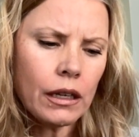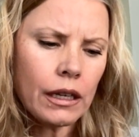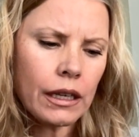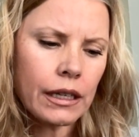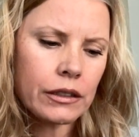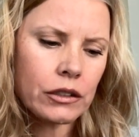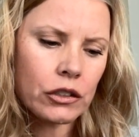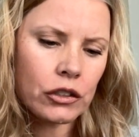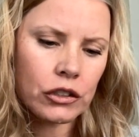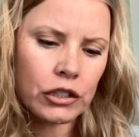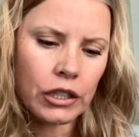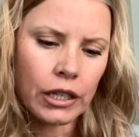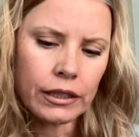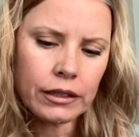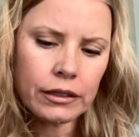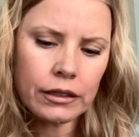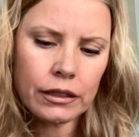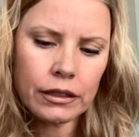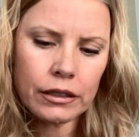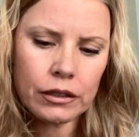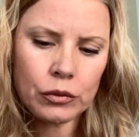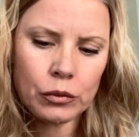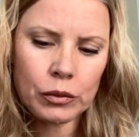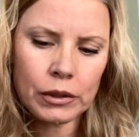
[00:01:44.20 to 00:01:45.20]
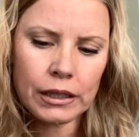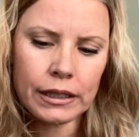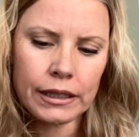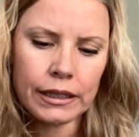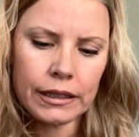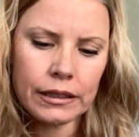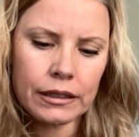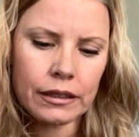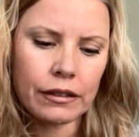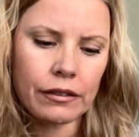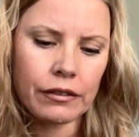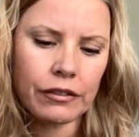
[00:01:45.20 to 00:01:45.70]
It's justice,
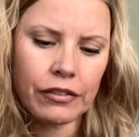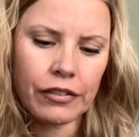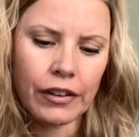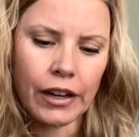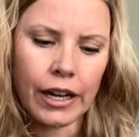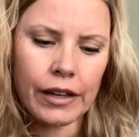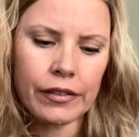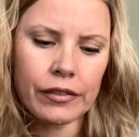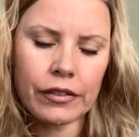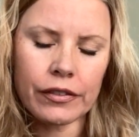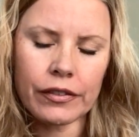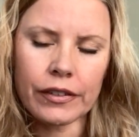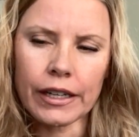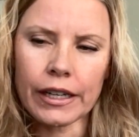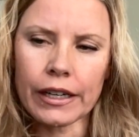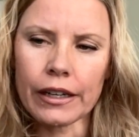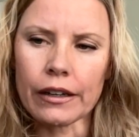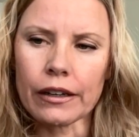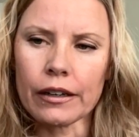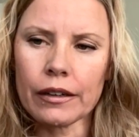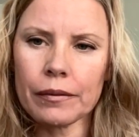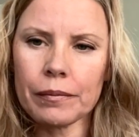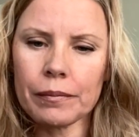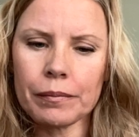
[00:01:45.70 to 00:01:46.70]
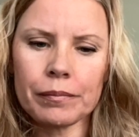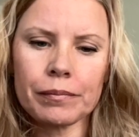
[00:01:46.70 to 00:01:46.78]
release, and five of air.